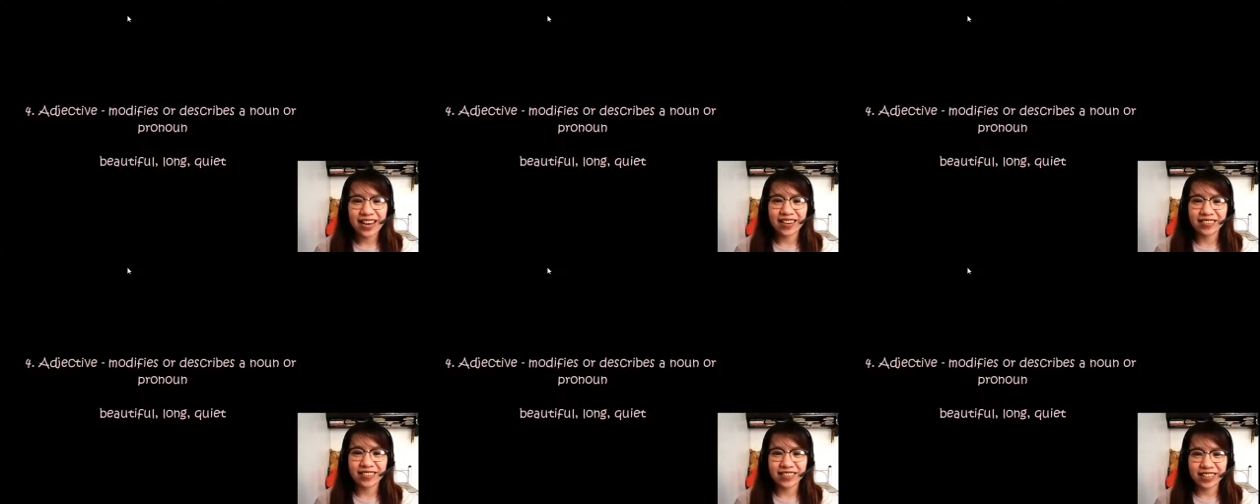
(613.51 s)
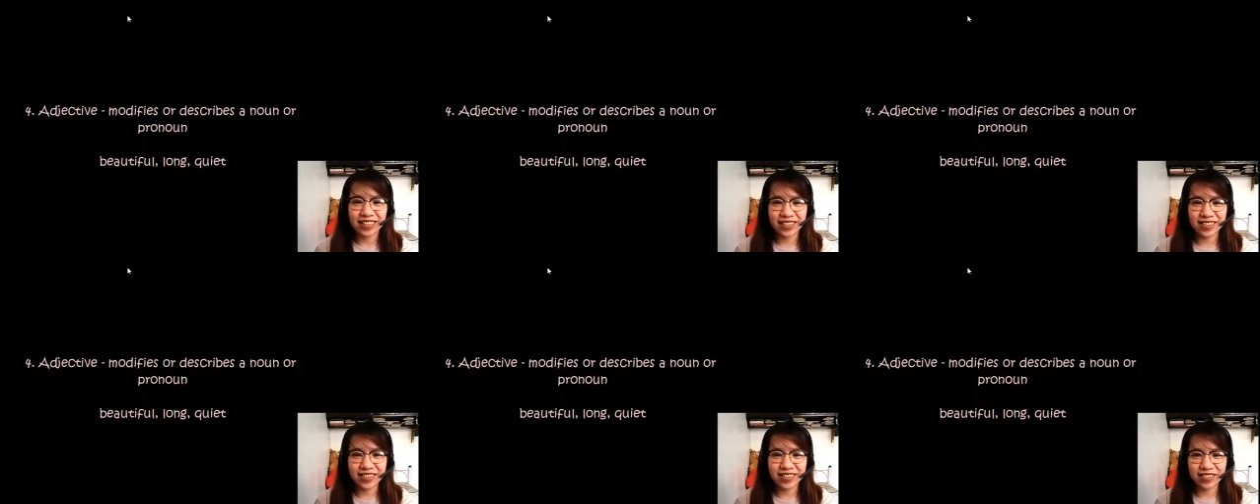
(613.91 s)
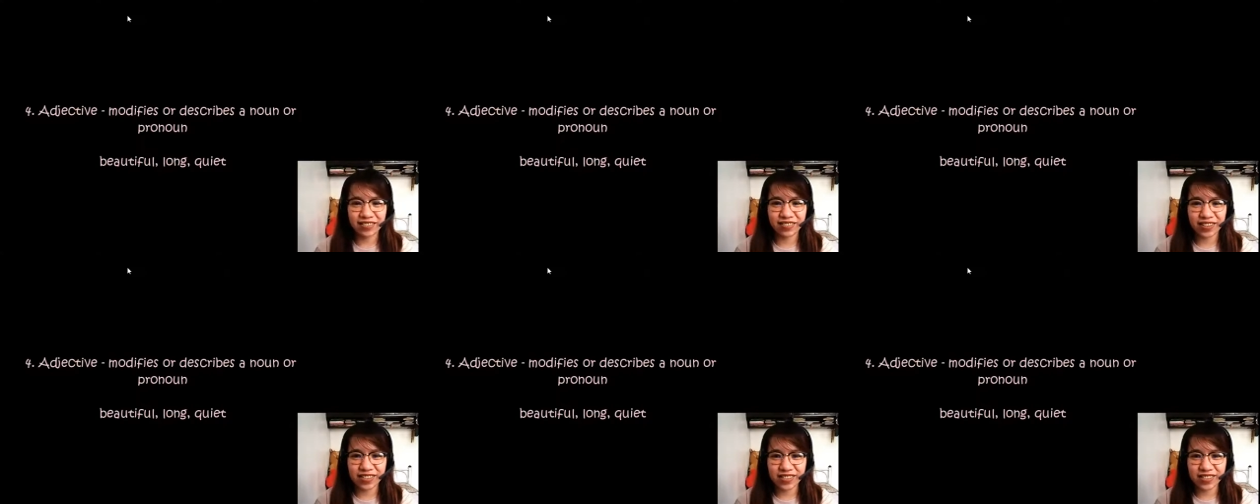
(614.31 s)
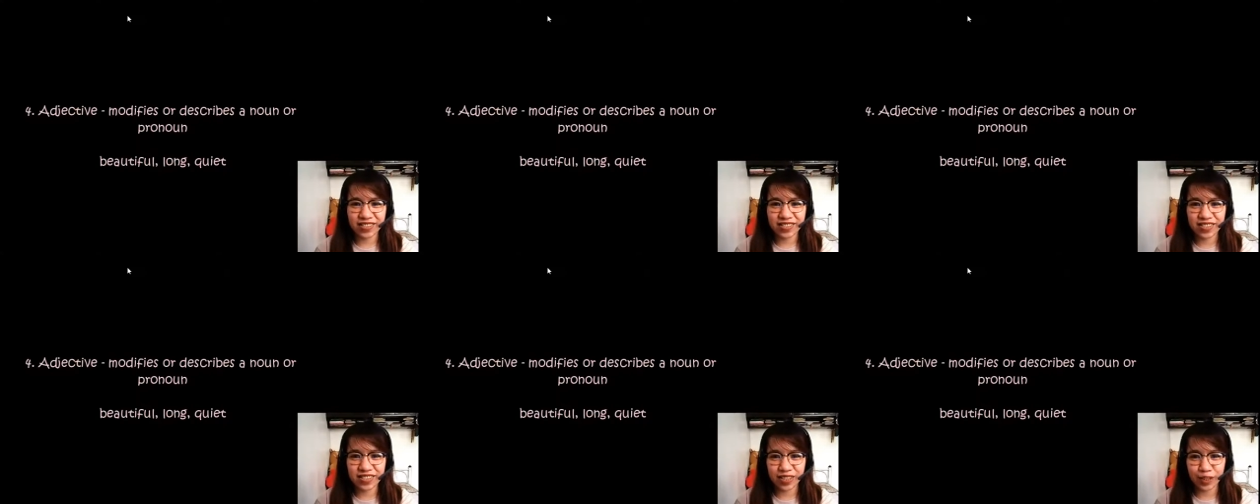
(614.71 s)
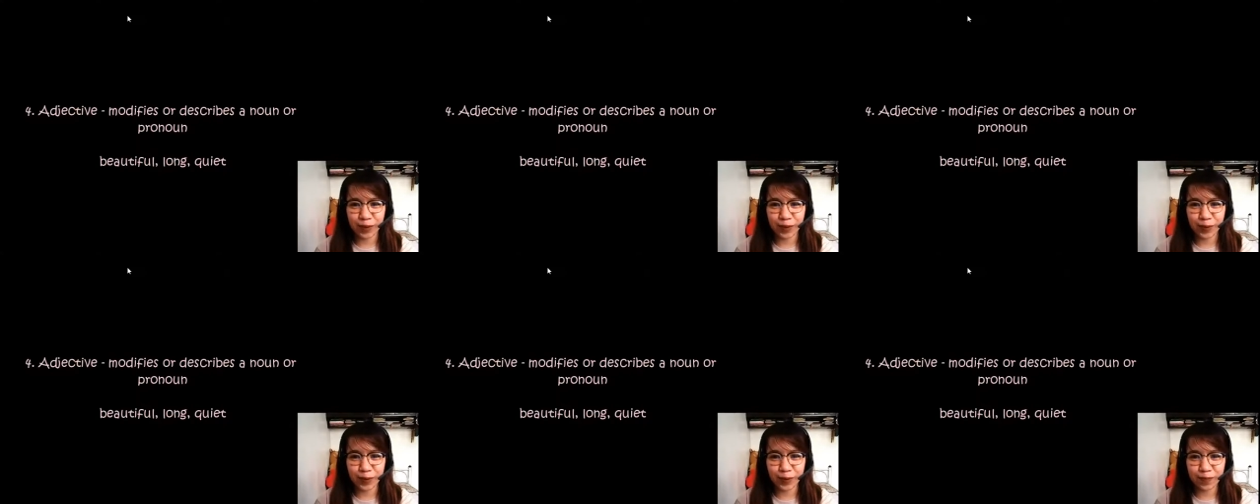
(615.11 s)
Okay, so let's continue.